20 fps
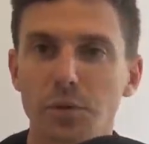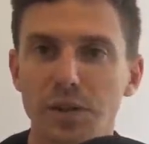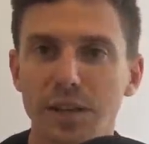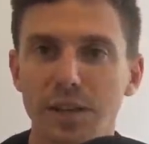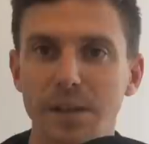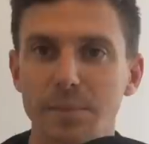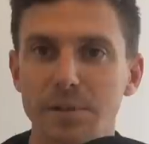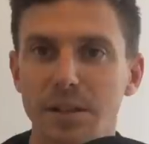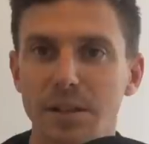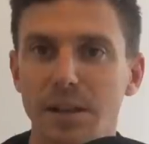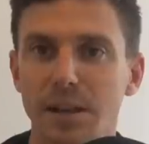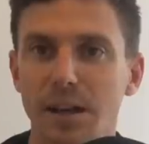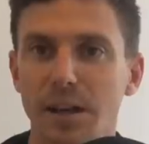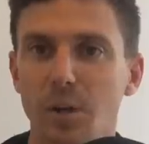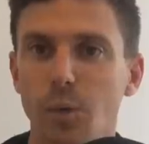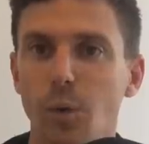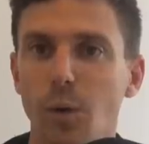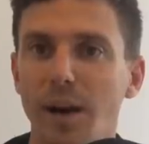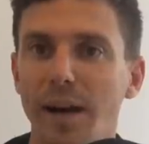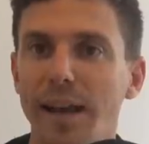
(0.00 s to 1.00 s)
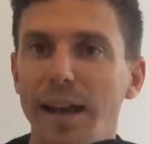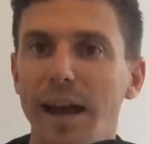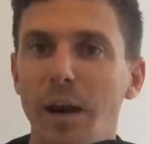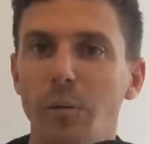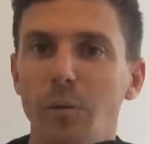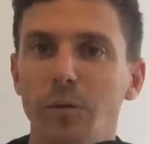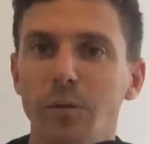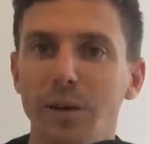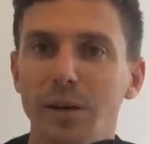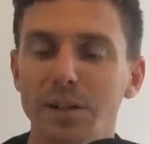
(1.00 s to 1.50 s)
tips are quite
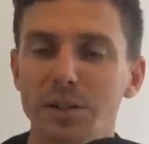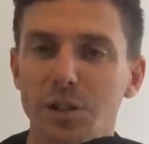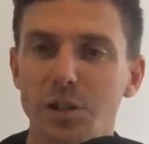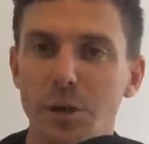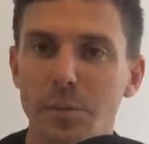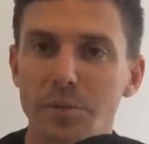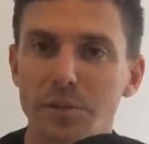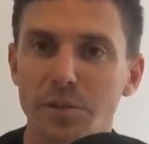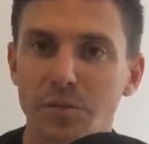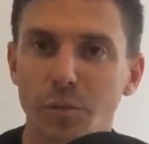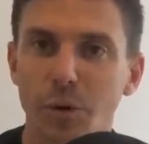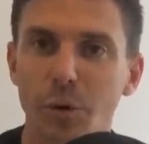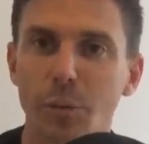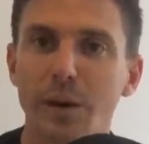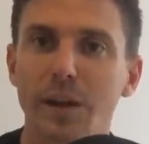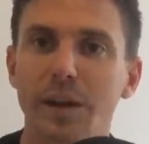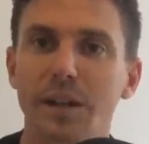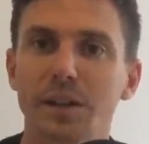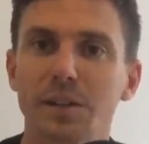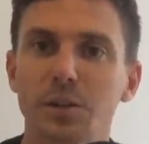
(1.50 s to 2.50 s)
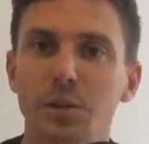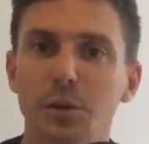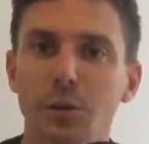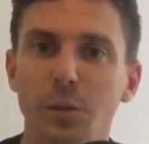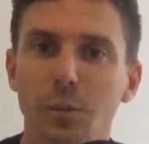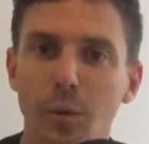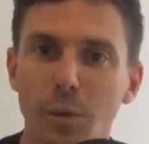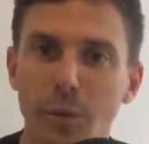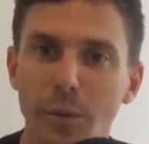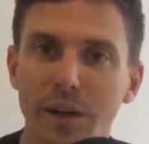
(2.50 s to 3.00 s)
helpful in terms of what we can
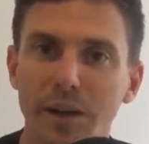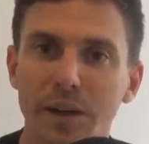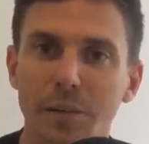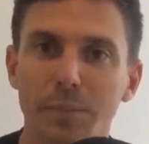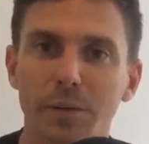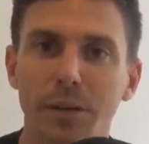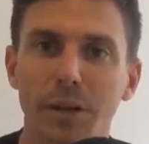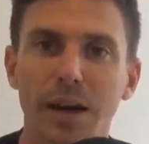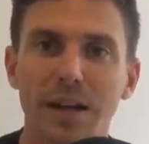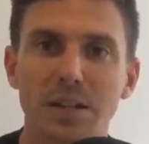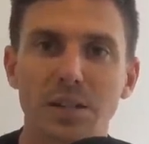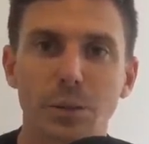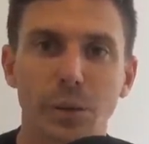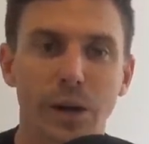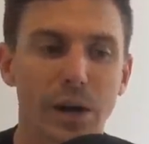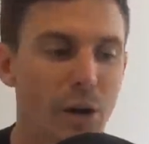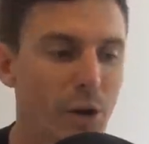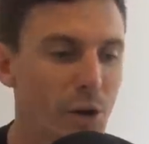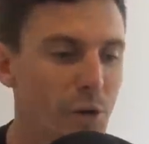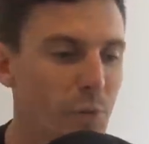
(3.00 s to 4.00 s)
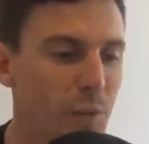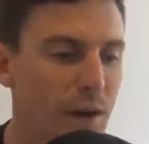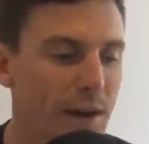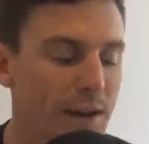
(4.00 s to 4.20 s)
do and what we can apply to our own